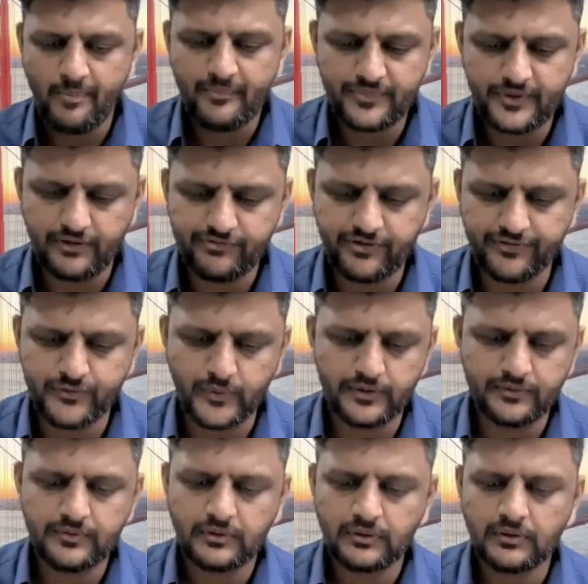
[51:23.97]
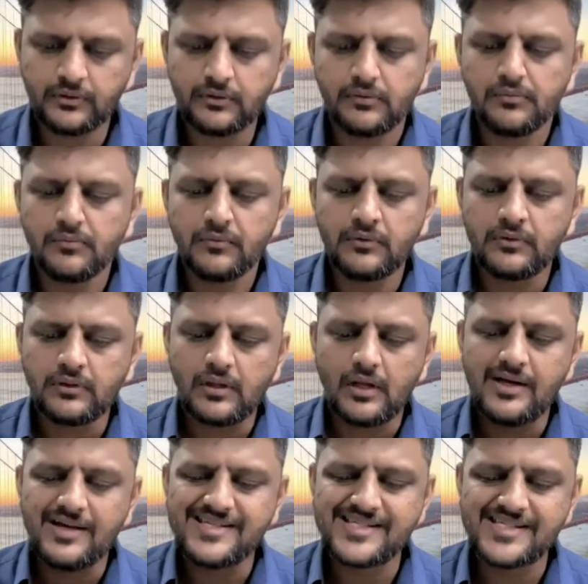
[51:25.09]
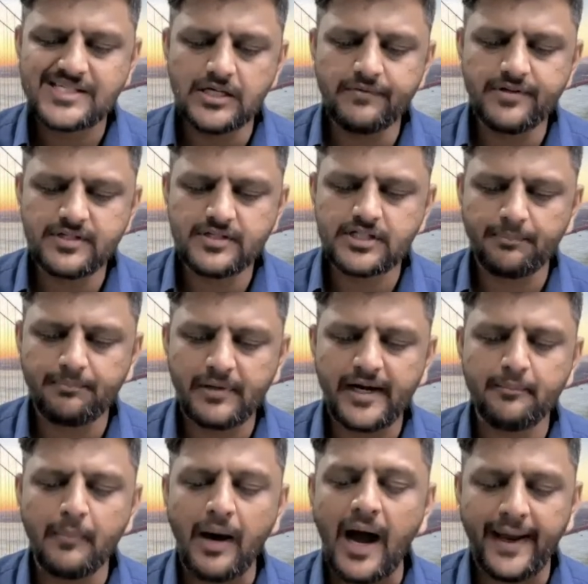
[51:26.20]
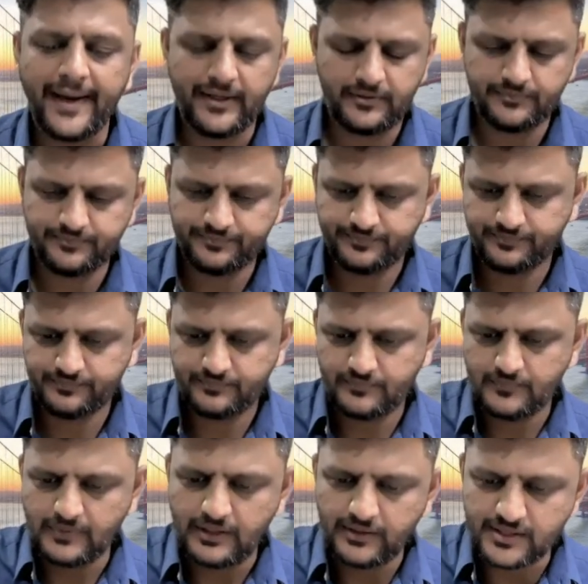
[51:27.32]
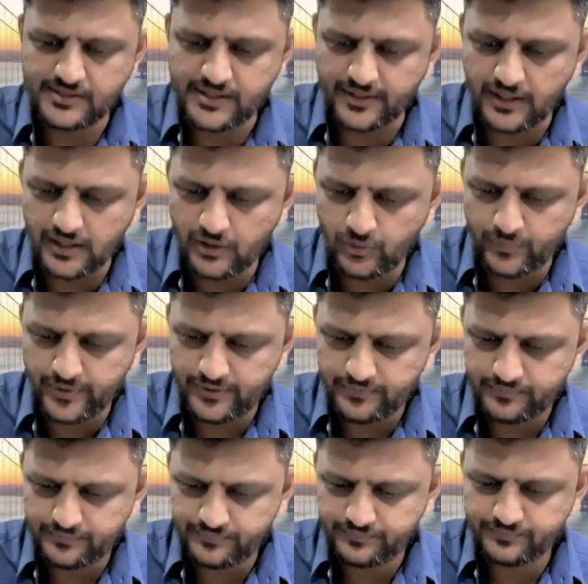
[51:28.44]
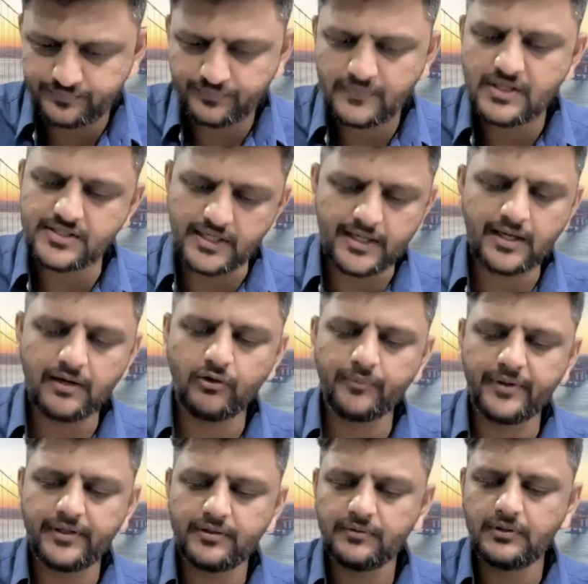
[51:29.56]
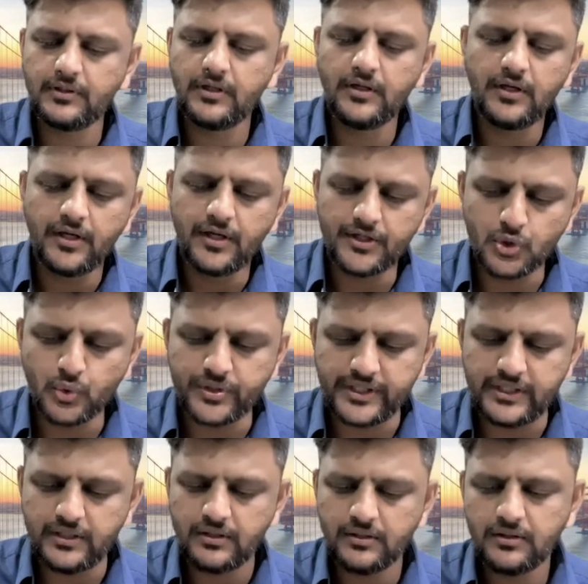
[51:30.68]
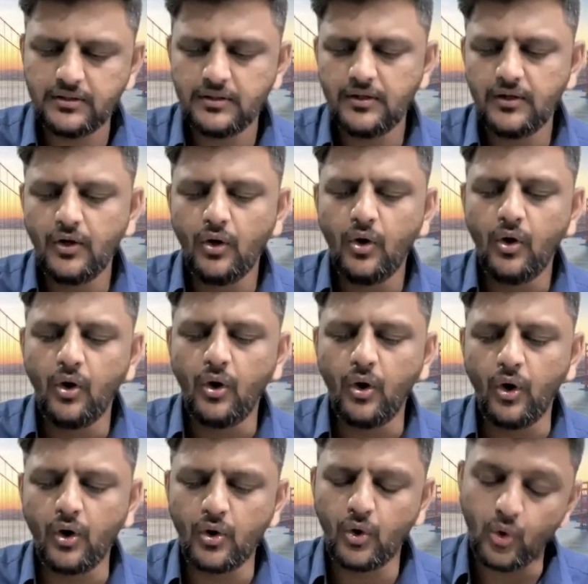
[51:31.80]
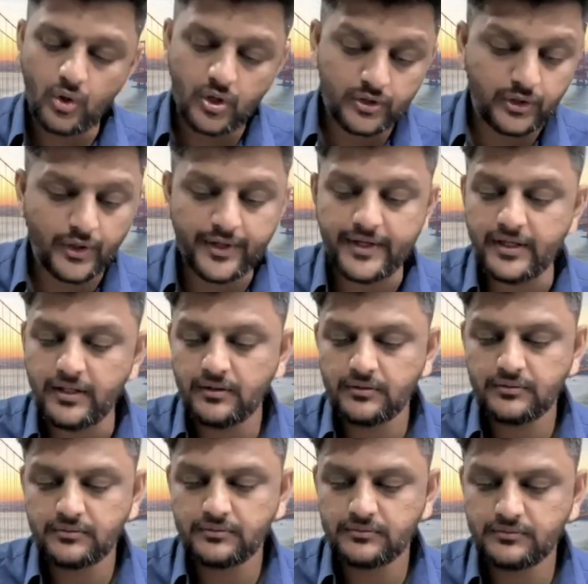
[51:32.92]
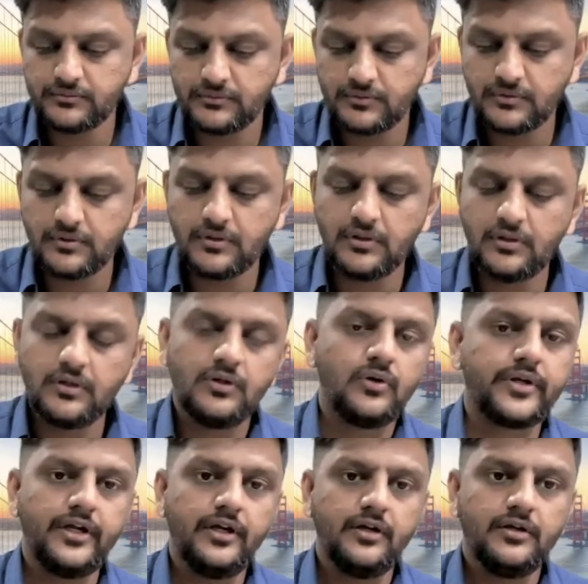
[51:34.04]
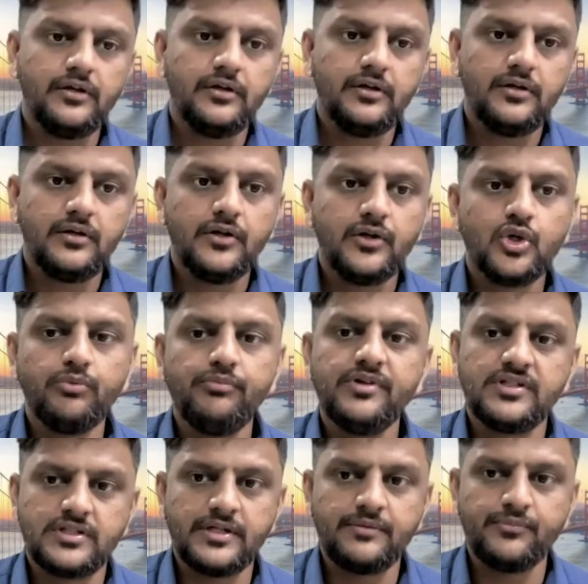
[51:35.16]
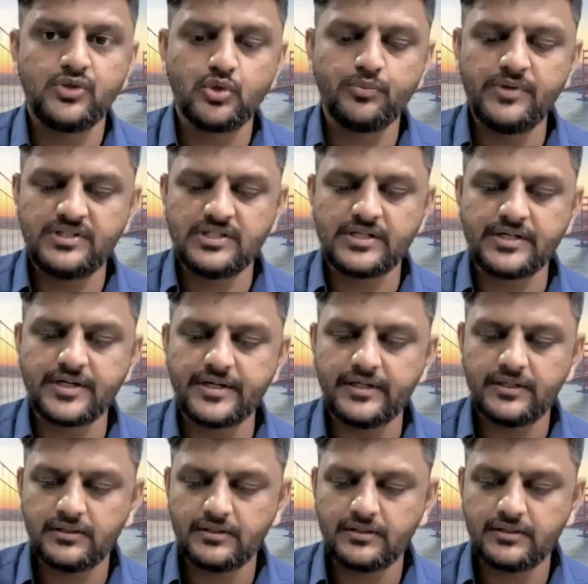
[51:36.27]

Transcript: Then fifth one. Services supplied by the central government, state government, UT, or local authority, okay, to business entity.